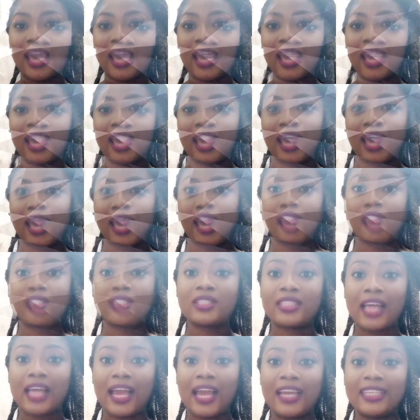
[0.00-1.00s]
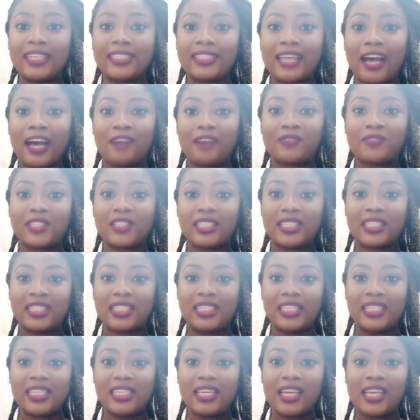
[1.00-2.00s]
It is also silent after
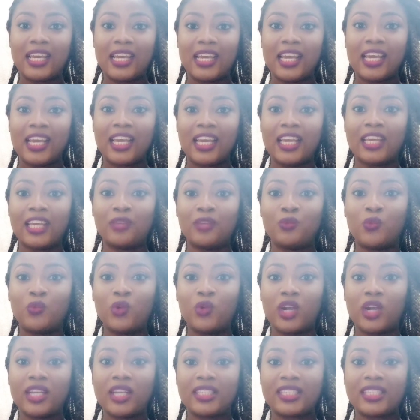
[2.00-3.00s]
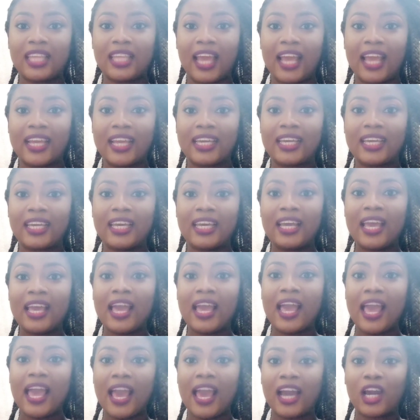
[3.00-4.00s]
C in words like
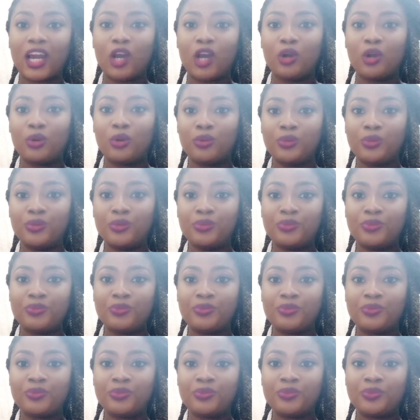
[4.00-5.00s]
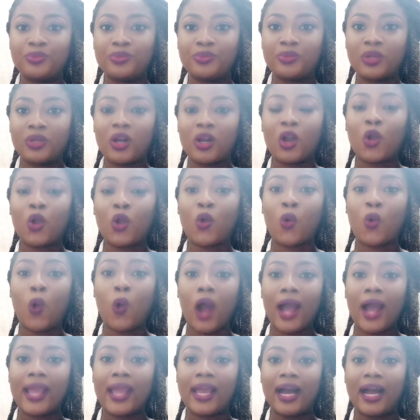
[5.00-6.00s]
echo,
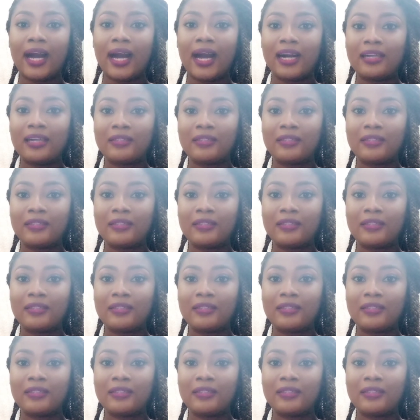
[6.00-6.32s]
choir,